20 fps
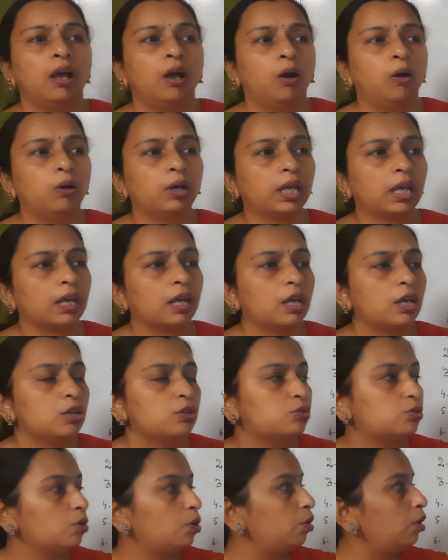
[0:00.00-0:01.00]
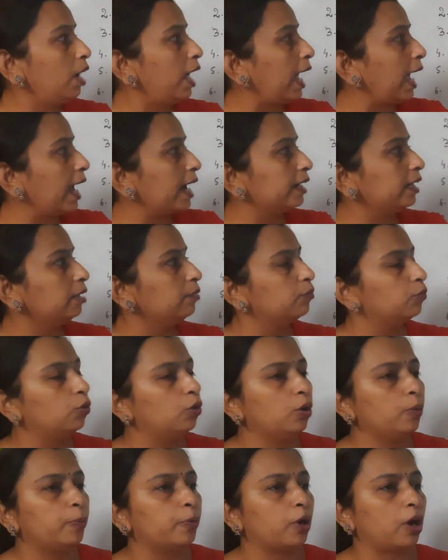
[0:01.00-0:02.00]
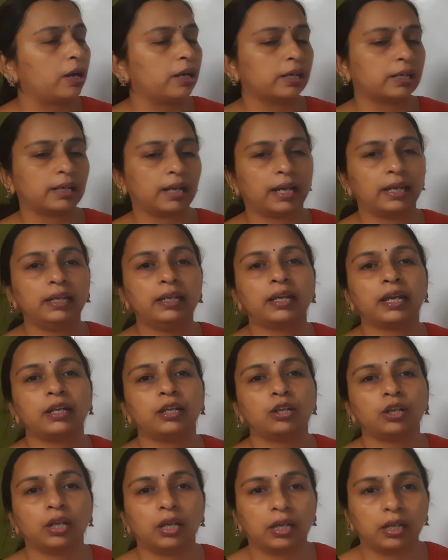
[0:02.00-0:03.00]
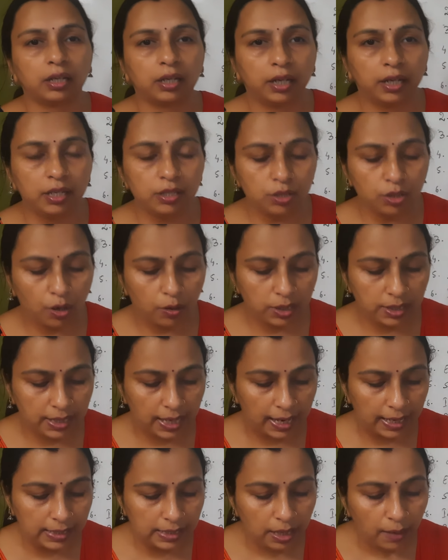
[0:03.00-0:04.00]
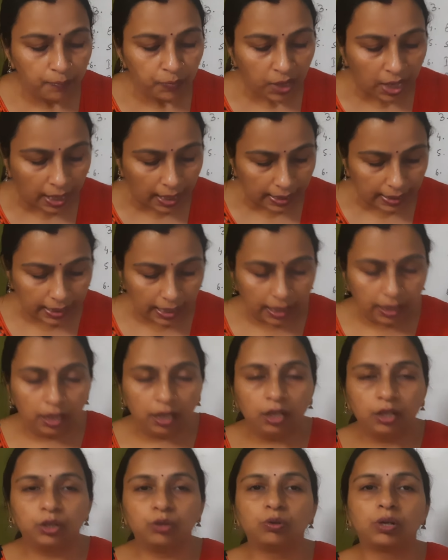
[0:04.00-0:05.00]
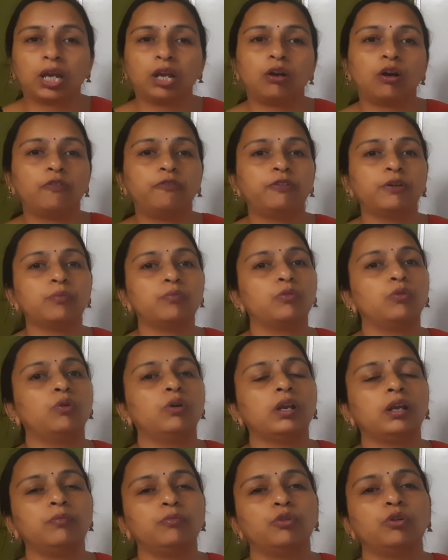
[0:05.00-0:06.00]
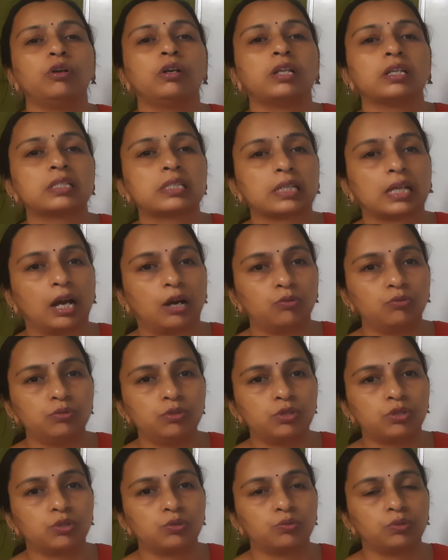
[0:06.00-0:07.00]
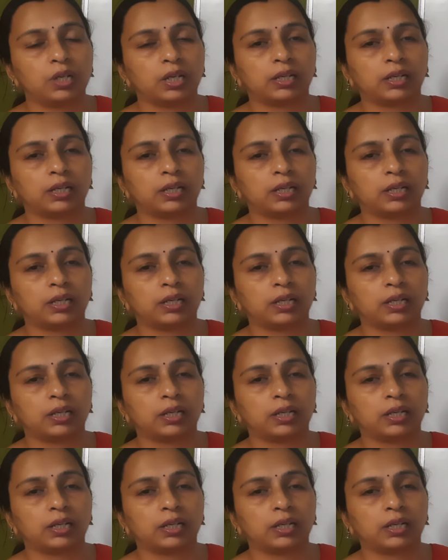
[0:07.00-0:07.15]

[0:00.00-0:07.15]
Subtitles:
Okay, so adding more product line can increase your sales. Then you can offer more and more discounts to the